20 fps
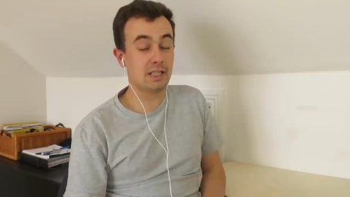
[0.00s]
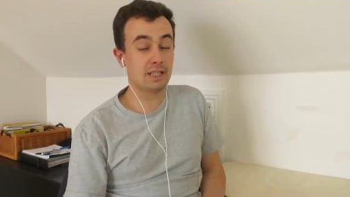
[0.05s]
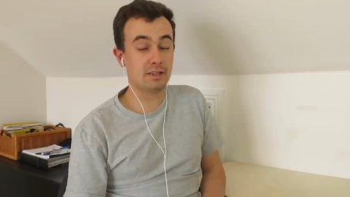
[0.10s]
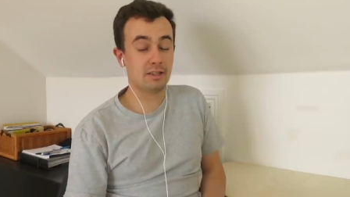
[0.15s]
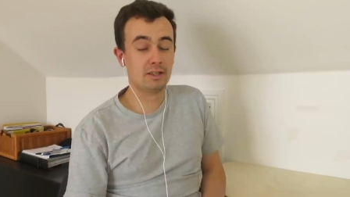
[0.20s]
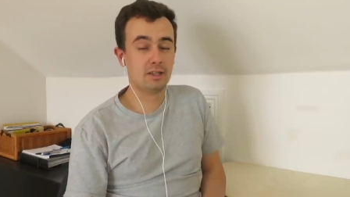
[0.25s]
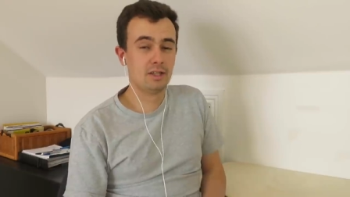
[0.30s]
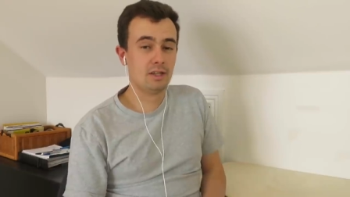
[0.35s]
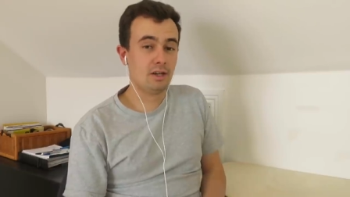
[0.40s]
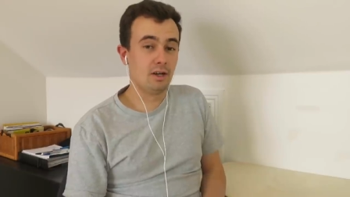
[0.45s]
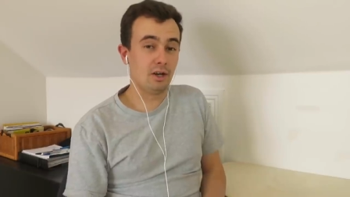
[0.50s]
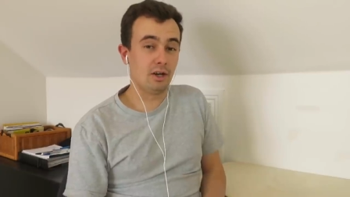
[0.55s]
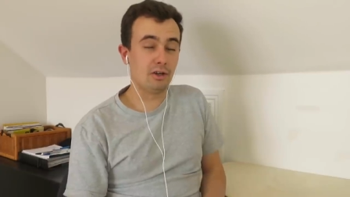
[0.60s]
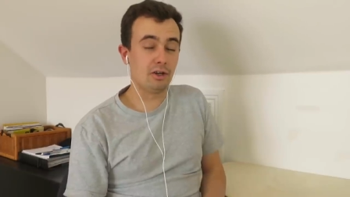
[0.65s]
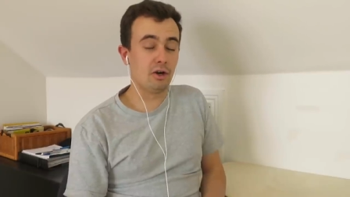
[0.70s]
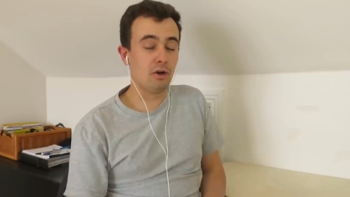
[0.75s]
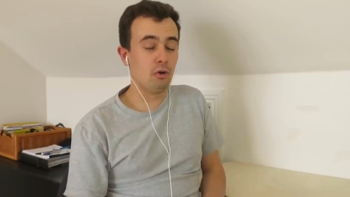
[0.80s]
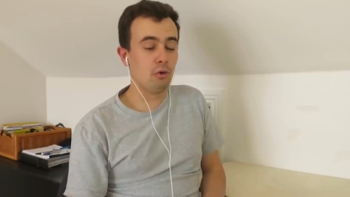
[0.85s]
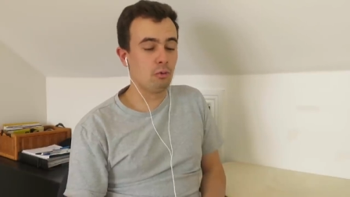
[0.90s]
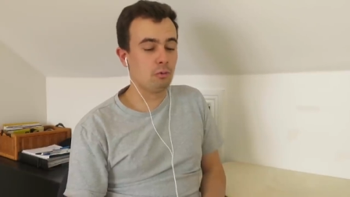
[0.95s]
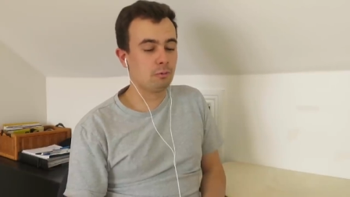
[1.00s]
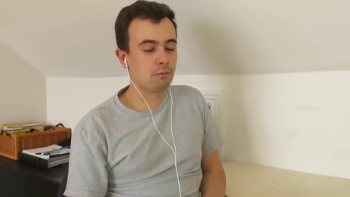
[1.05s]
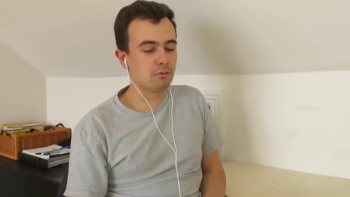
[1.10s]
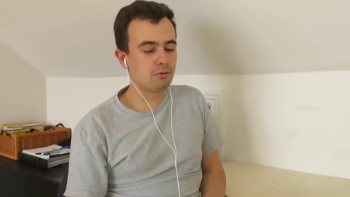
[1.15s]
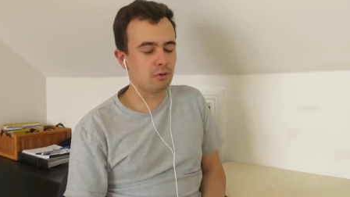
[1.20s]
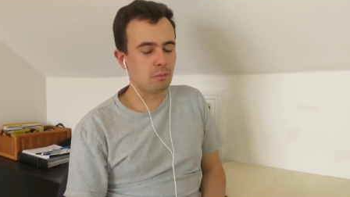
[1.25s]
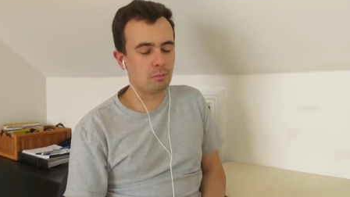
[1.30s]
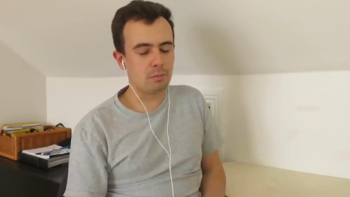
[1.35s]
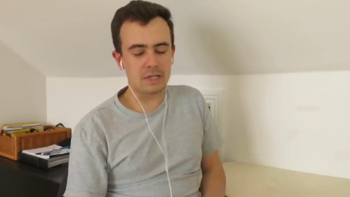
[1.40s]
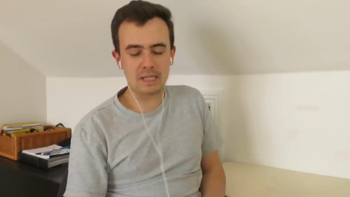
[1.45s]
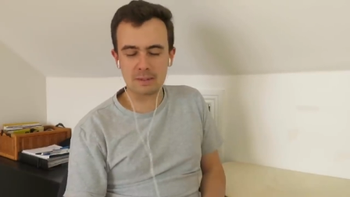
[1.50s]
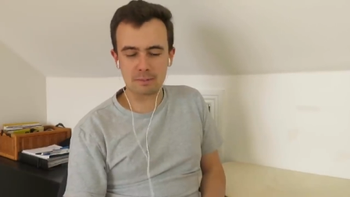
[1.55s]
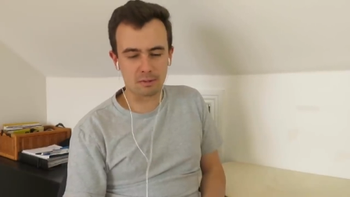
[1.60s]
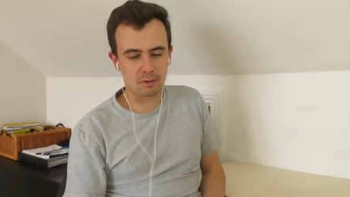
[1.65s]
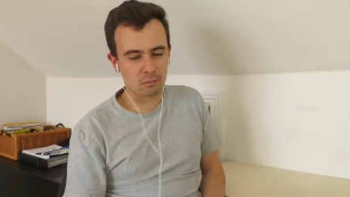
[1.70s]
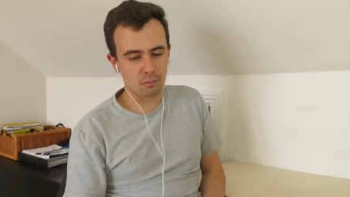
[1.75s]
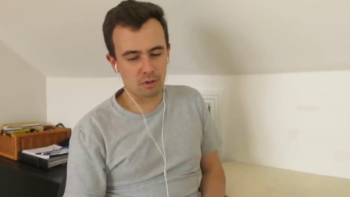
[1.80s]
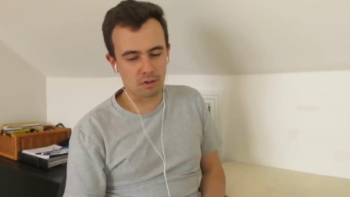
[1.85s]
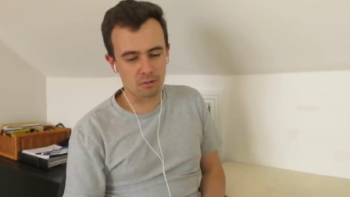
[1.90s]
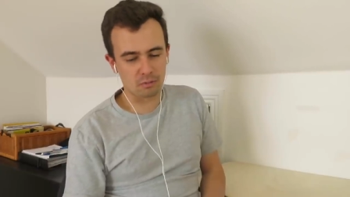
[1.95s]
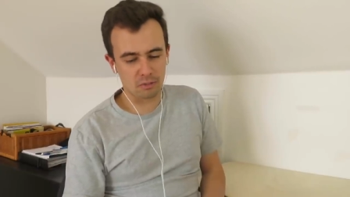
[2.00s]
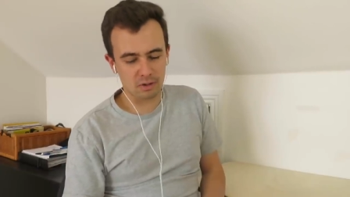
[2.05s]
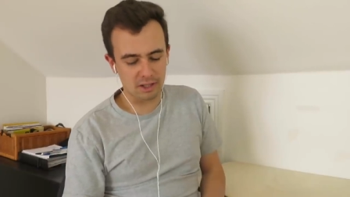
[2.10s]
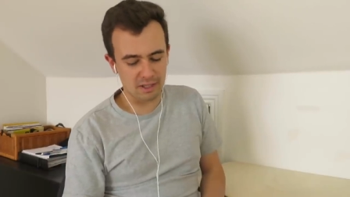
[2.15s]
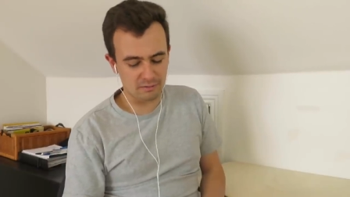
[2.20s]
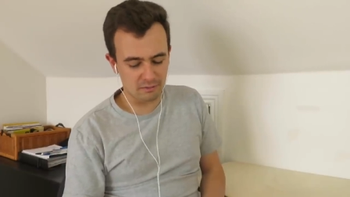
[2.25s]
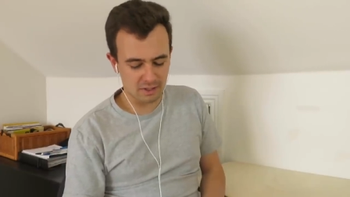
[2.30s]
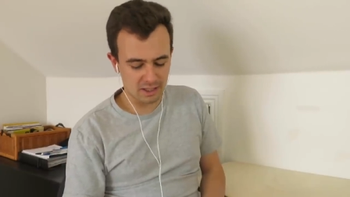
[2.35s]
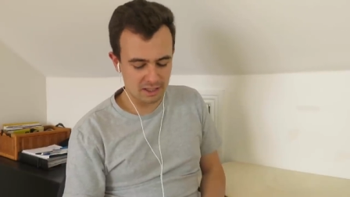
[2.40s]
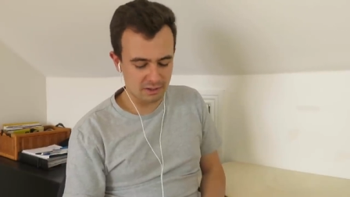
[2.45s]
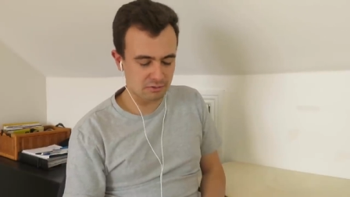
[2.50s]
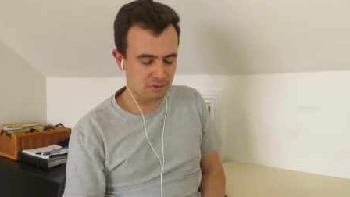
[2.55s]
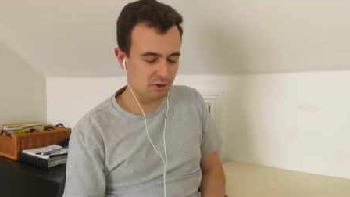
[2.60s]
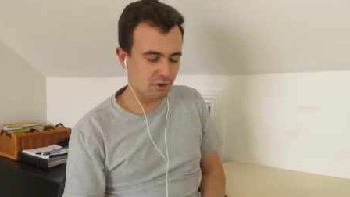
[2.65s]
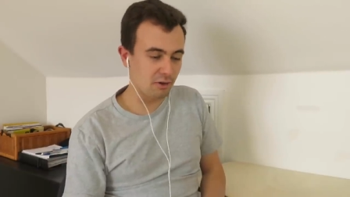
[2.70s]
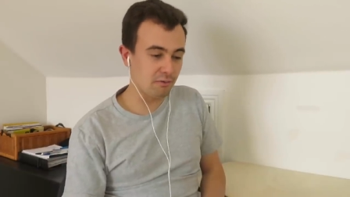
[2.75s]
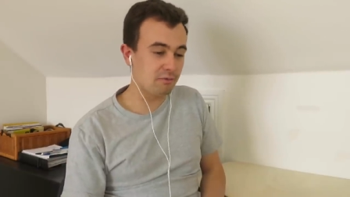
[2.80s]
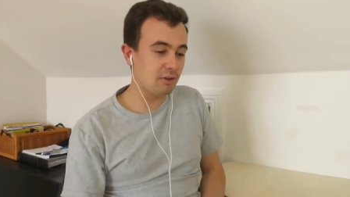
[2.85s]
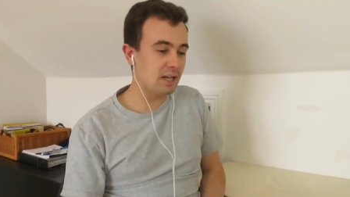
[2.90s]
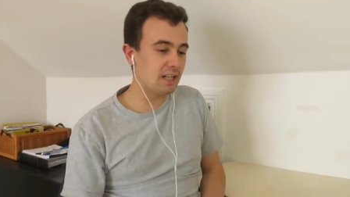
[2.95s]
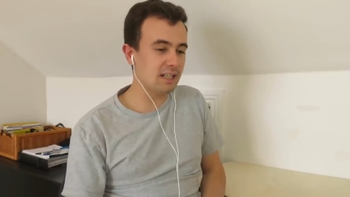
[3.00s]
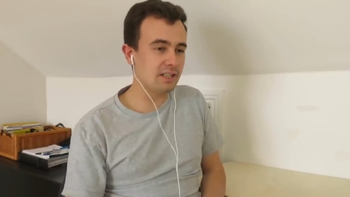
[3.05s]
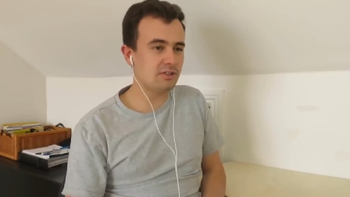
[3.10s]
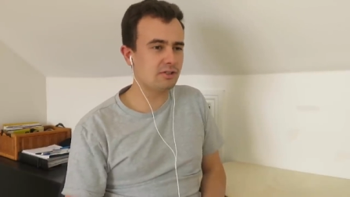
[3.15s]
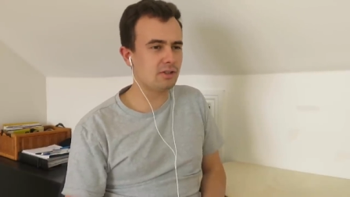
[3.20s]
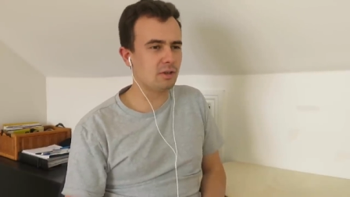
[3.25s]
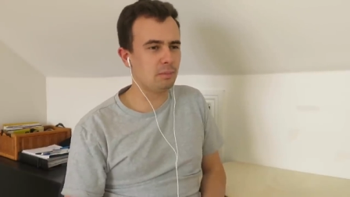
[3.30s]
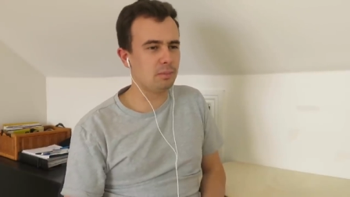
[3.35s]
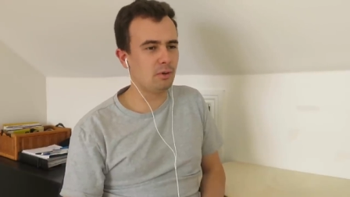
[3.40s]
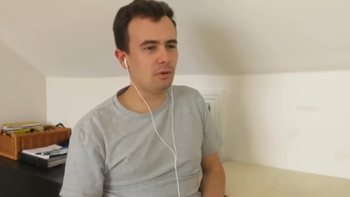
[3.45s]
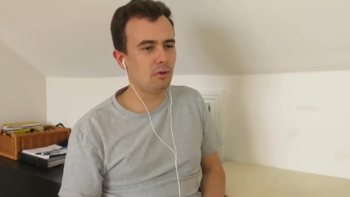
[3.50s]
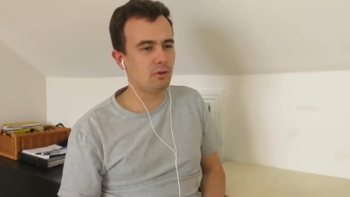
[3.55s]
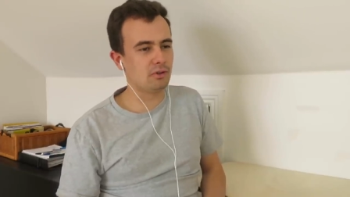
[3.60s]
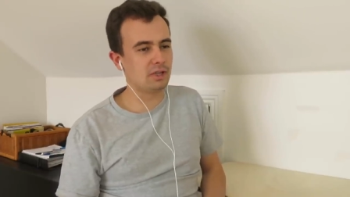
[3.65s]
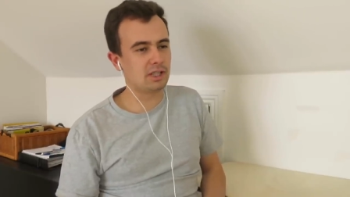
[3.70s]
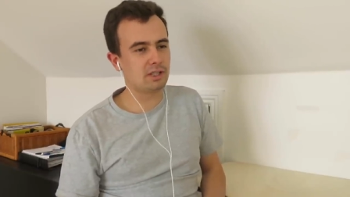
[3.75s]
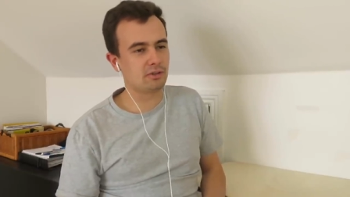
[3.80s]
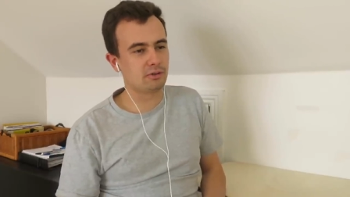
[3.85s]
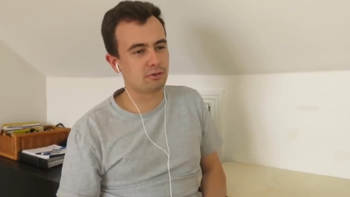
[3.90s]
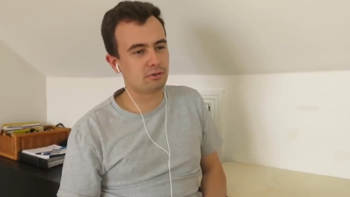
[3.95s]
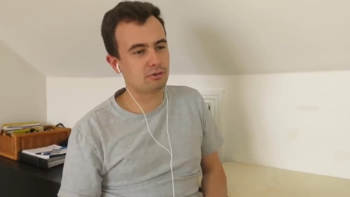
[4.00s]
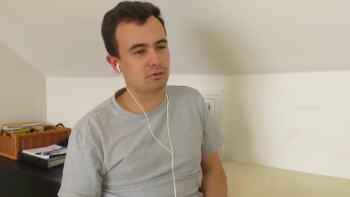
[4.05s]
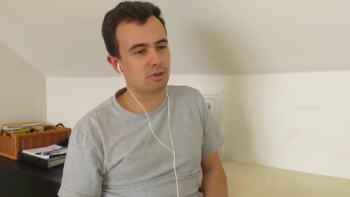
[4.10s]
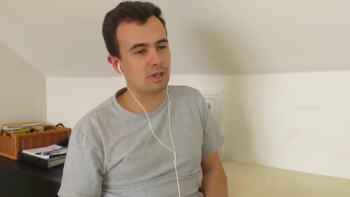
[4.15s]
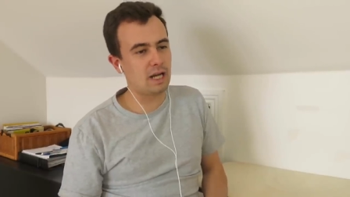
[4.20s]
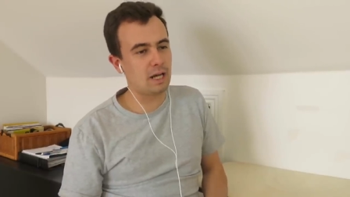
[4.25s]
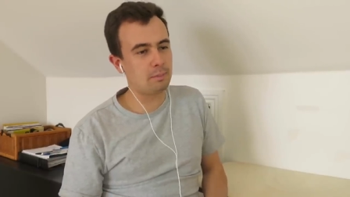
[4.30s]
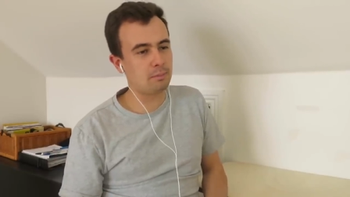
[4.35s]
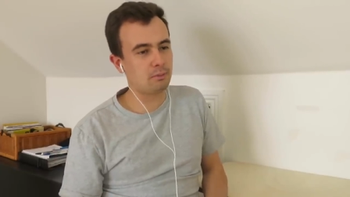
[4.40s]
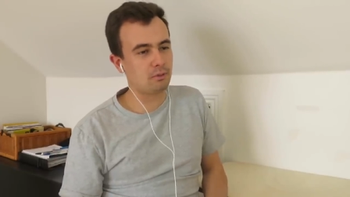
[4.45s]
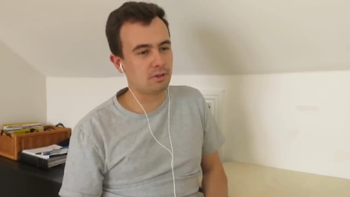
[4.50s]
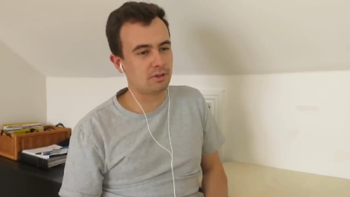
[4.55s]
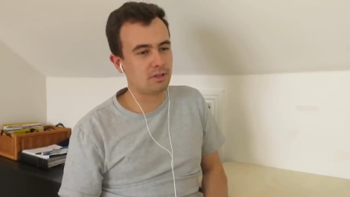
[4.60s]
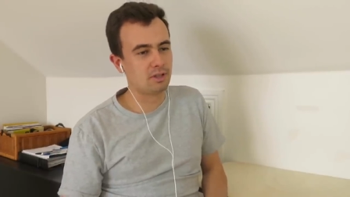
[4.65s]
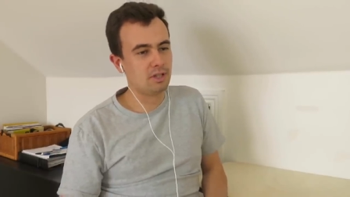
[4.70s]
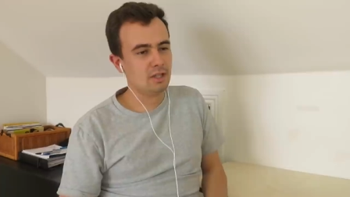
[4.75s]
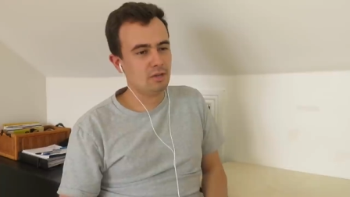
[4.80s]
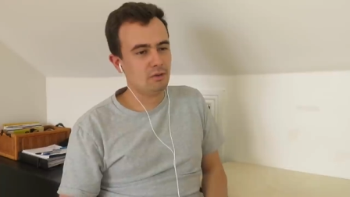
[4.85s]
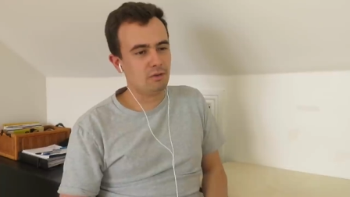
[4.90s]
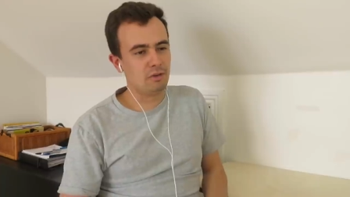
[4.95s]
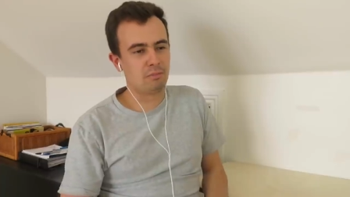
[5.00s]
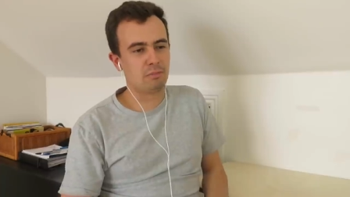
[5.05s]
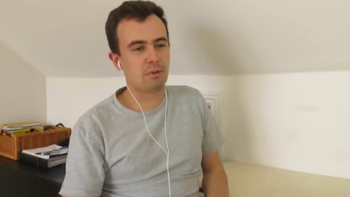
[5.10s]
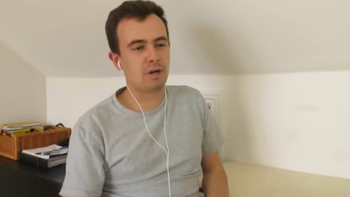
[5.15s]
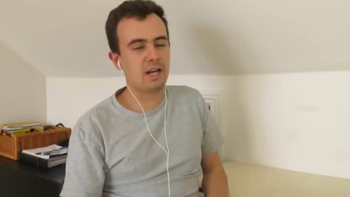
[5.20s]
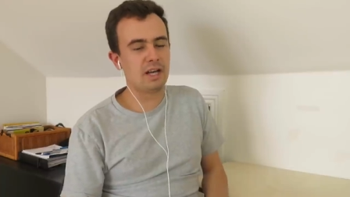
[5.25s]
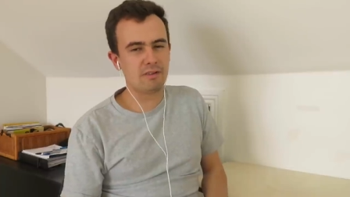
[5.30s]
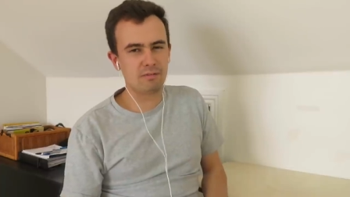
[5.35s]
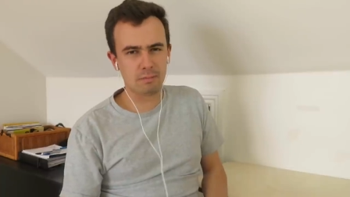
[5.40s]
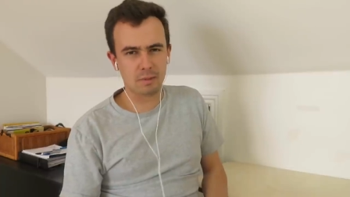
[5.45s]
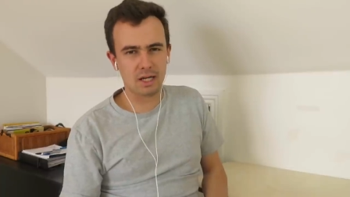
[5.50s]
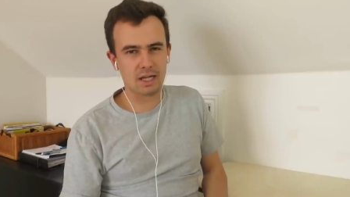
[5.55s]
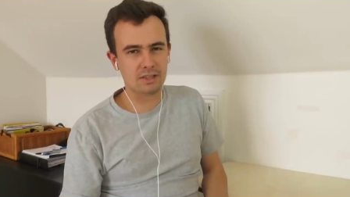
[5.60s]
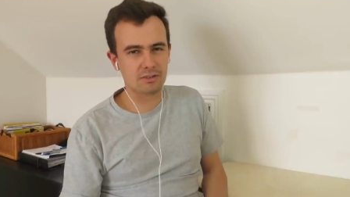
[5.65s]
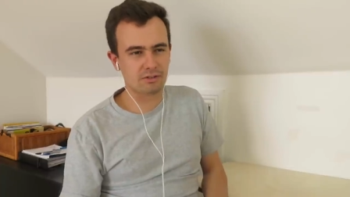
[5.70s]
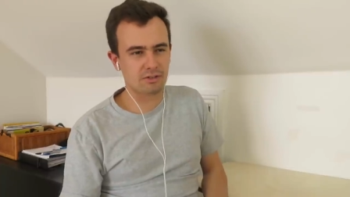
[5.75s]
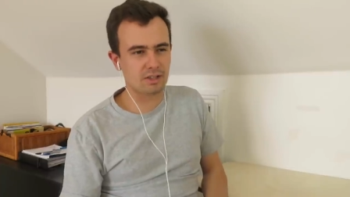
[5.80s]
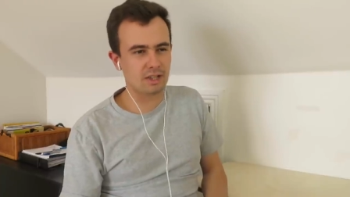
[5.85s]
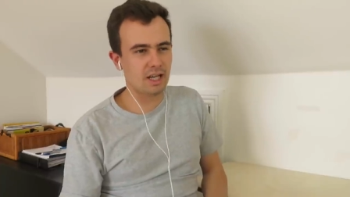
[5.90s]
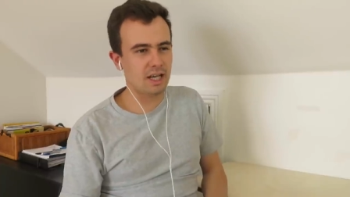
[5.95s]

And I know some people were giving out that I fell into the Paul Nicholls trap with Brave Man's